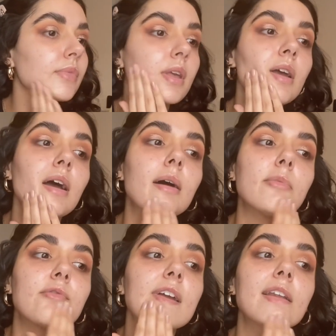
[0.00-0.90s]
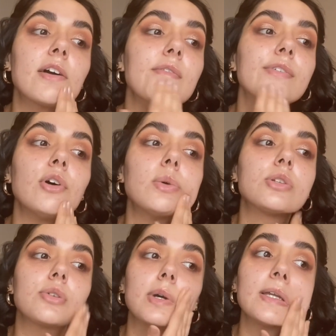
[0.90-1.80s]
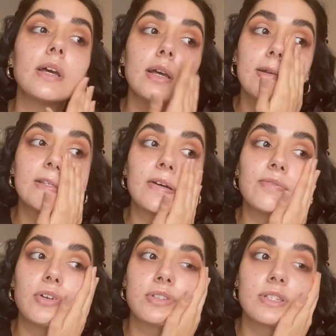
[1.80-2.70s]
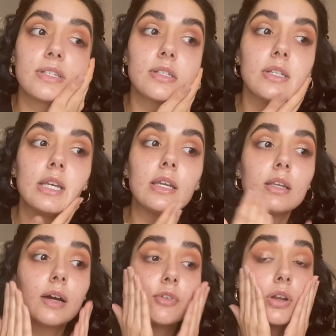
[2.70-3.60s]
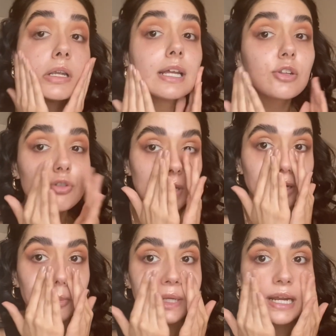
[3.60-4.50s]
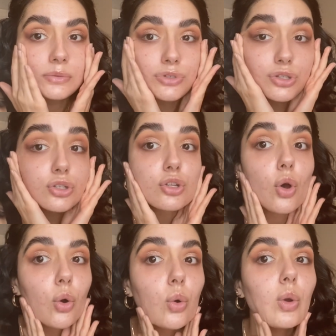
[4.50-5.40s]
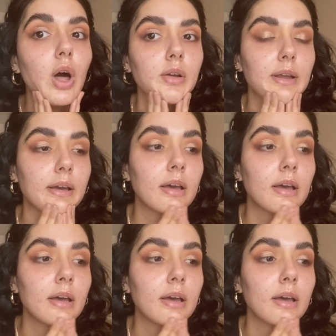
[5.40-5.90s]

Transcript: I'm really looking forward to it. So I've literally not been out in so long, like